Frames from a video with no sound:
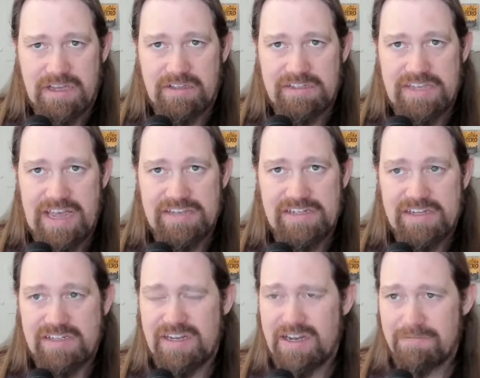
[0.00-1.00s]

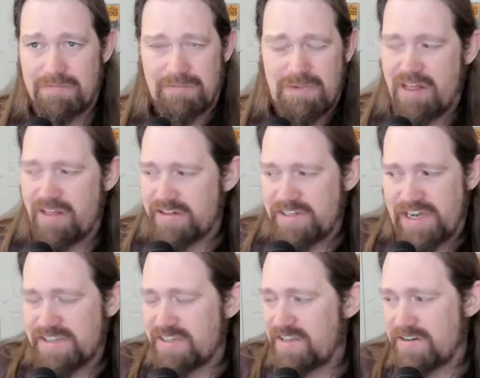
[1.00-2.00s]
Ecclesiastes. And I
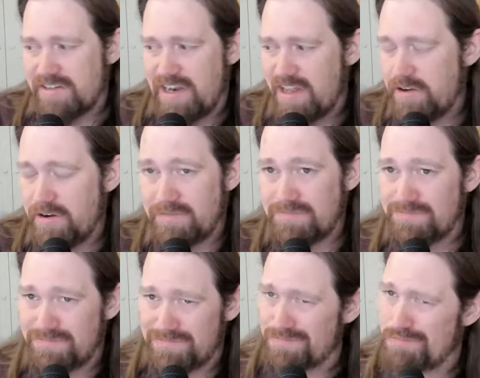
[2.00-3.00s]
apologize. There's another
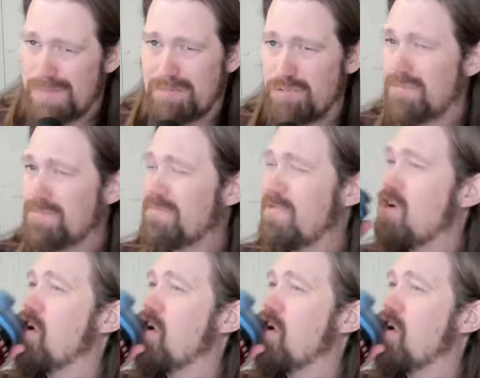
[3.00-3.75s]
bubble.